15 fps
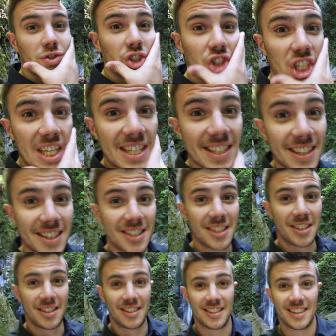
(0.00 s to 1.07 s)

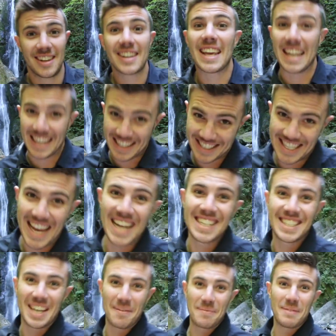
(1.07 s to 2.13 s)
Jesus. Getting
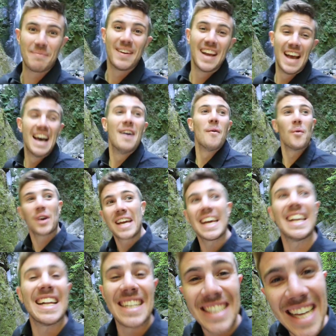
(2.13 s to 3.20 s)
intense up and we're
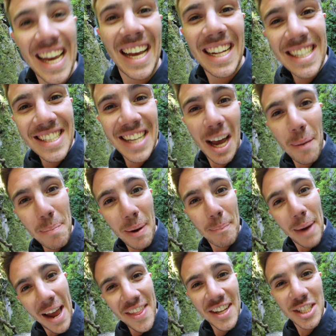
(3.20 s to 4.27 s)
getting intense up
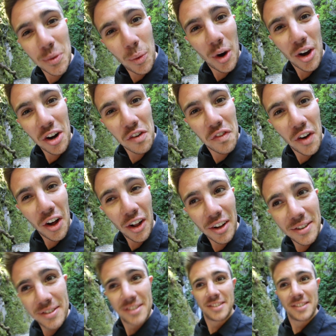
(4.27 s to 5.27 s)
by this waterfall.